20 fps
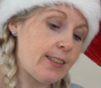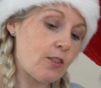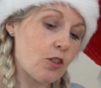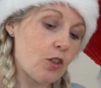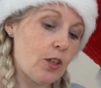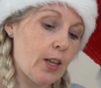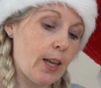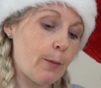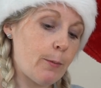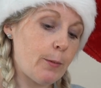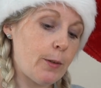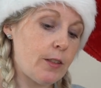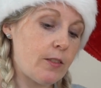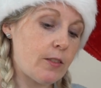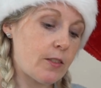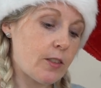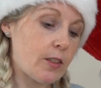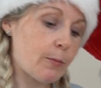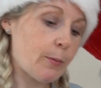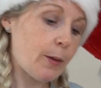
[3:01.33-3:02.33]
your
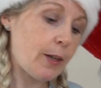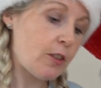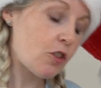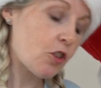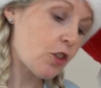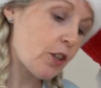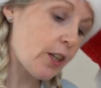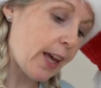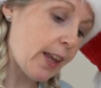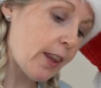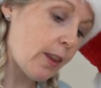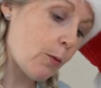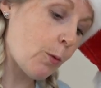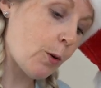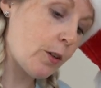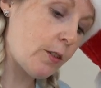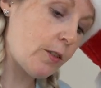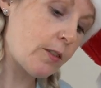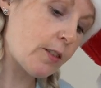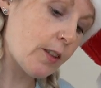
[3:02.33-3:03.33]
lemons, just make sure you get the
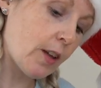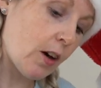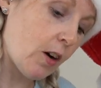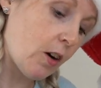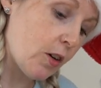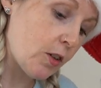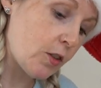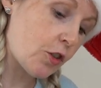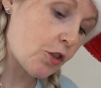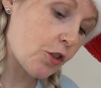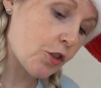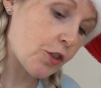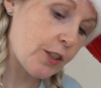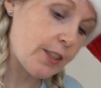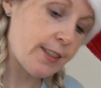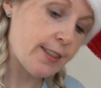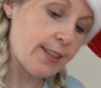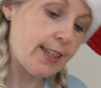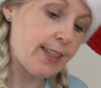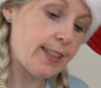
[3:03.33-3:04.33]
ones that aren't
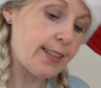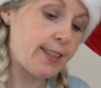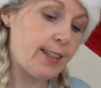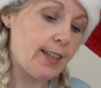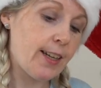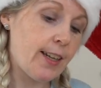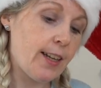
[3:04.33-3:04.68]
treated,